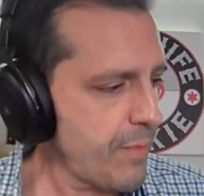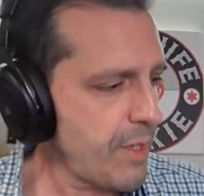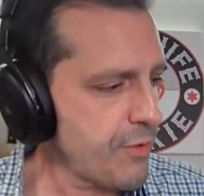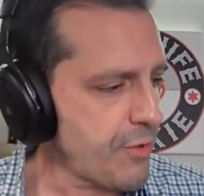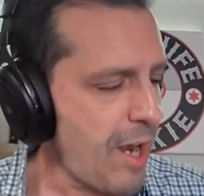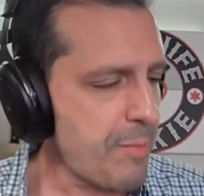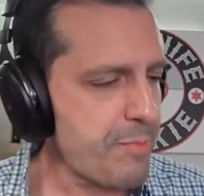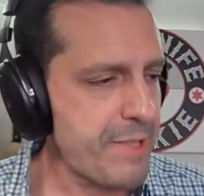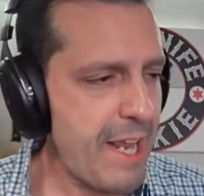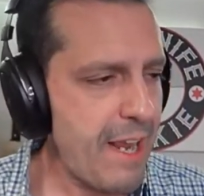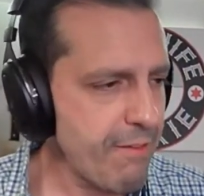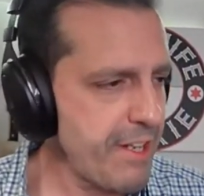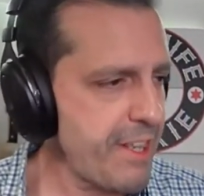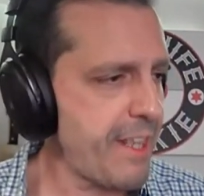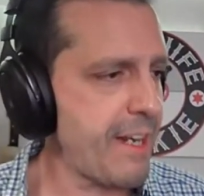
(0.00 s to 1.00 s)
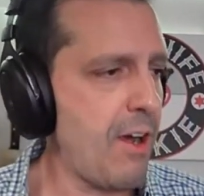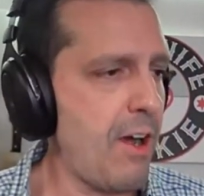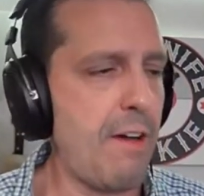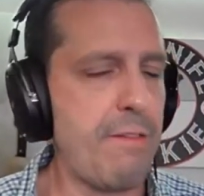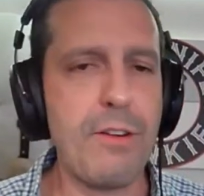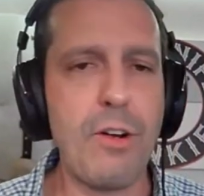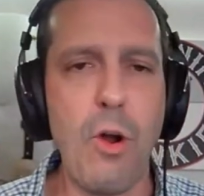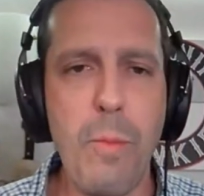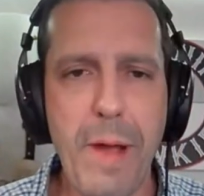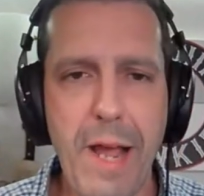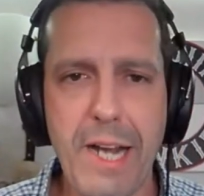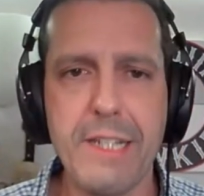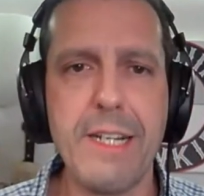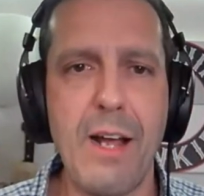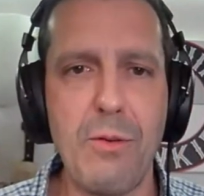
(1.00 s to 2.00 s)
dropped everything off, go
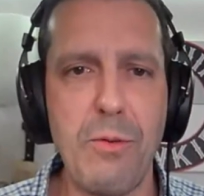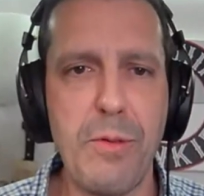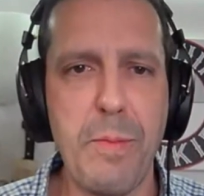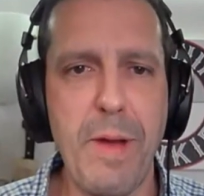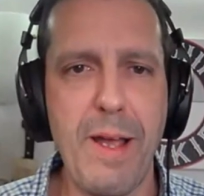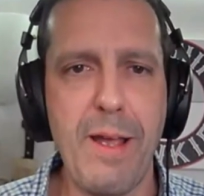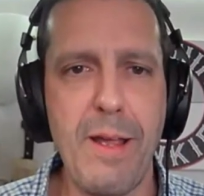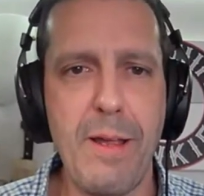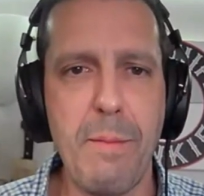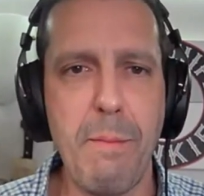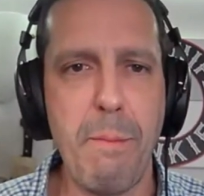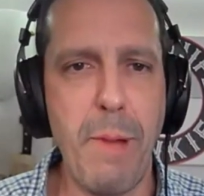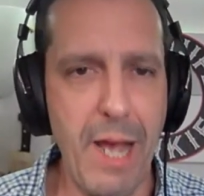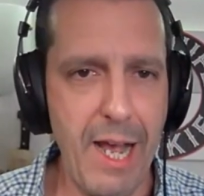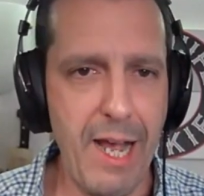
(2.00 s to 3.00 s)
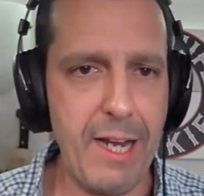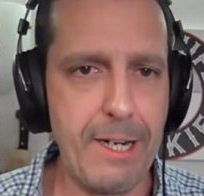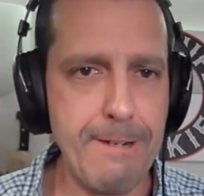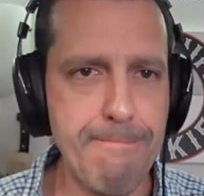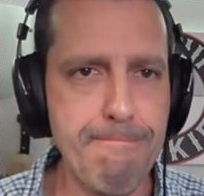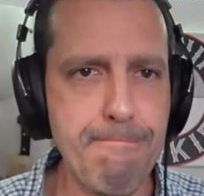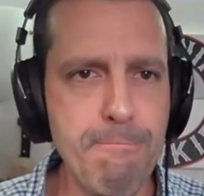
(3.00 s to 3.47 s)
back down with my bag